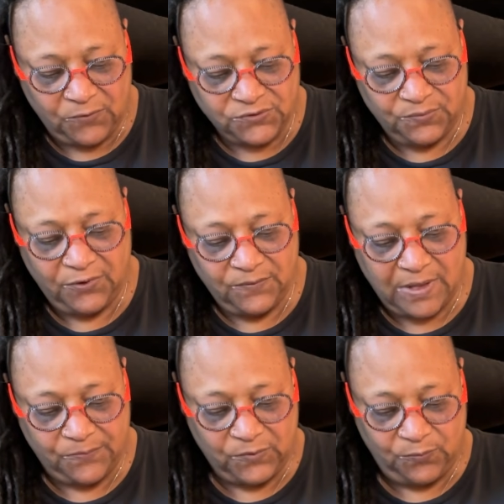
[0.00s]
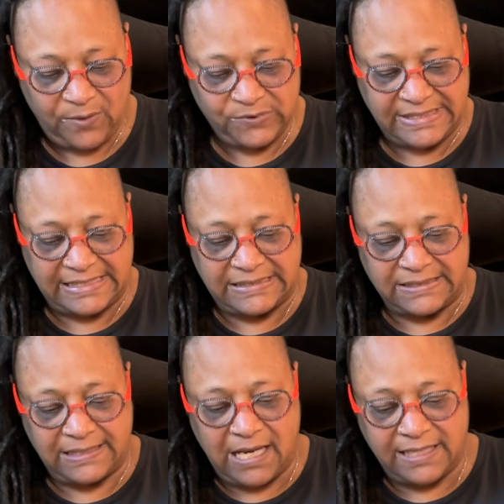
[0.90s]
which represents
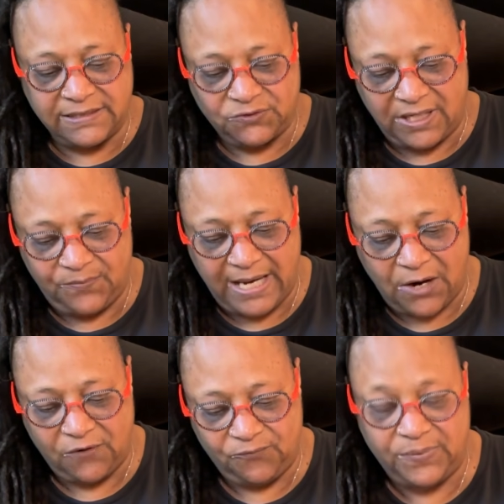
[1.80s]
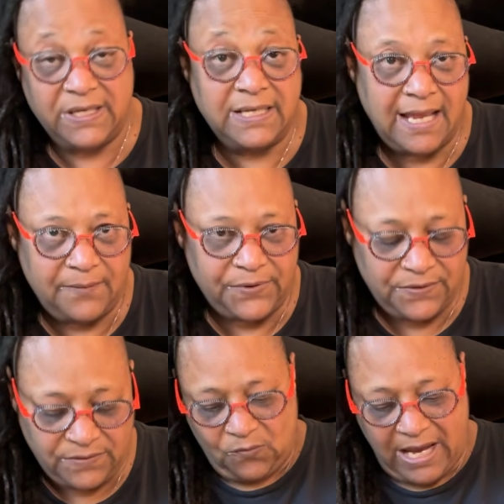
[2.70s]
this concentrated power of big
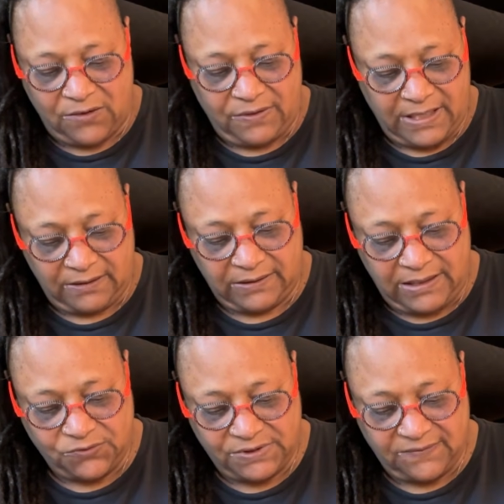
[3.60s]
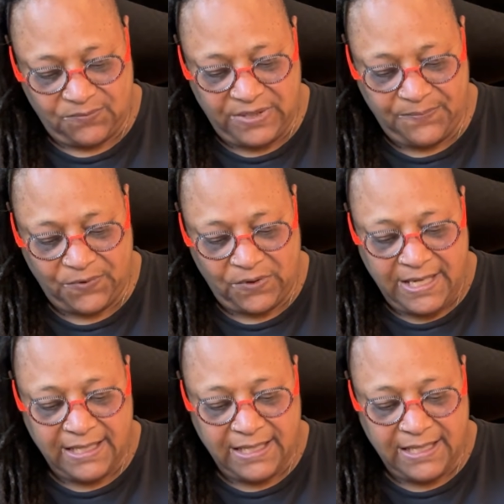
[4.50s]
capital rather than the interest of the people,